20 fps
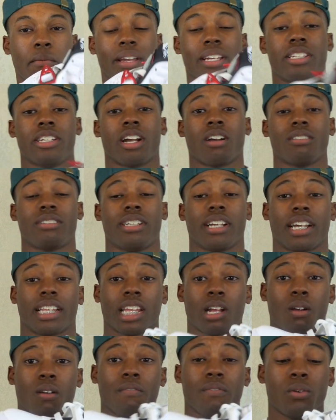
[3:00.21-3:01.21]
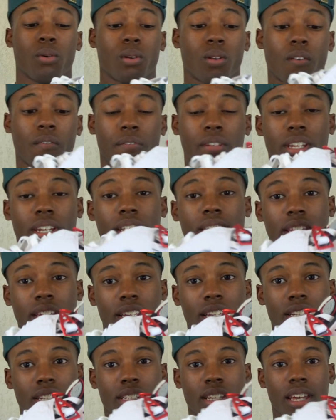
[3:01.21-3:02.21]
Make sure y'all go check out that reviewing on feed of
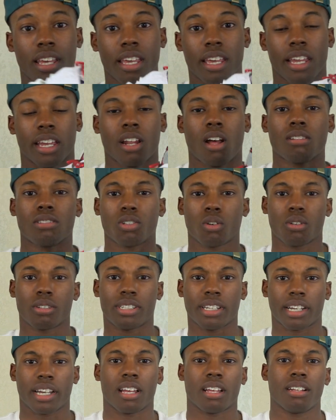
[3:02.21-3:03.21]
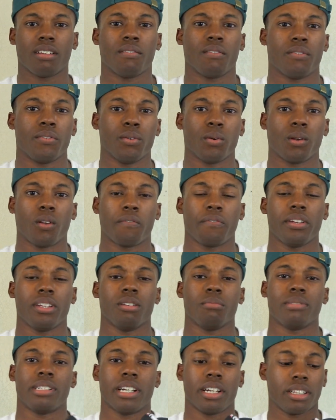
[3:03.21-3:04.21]
these, and also go check out reviewing on feed of
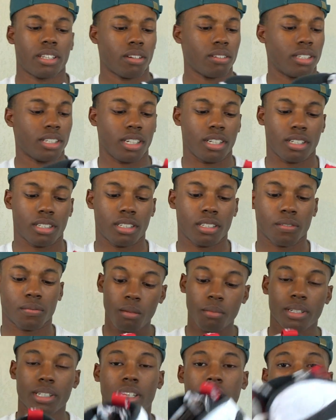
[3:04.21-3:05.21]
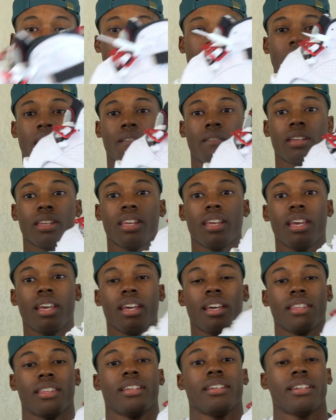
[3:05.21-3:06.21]
them Cherry 13s. So yeah, here we have it,
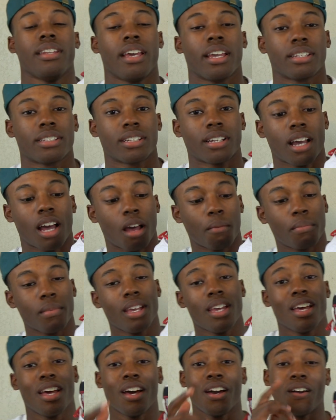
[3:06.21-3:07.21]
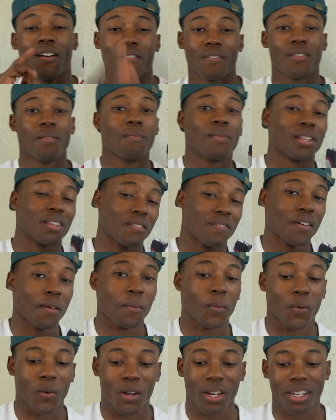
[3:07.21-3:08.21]
the next cop of the month of
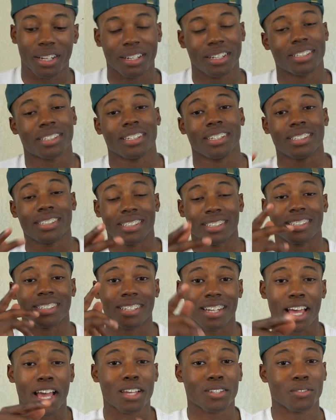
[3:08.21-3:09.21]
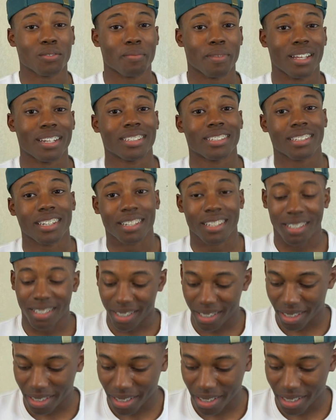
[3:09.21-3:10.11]
February. Let's get into this last one, man. Let's get it.